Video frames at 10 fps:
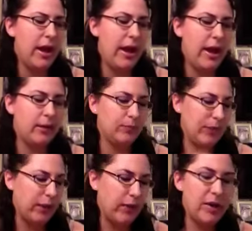And
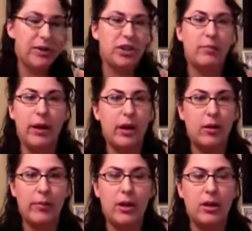I finally just bought it
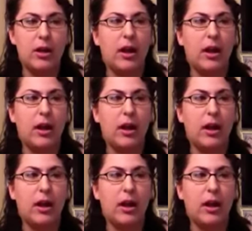on my Nook,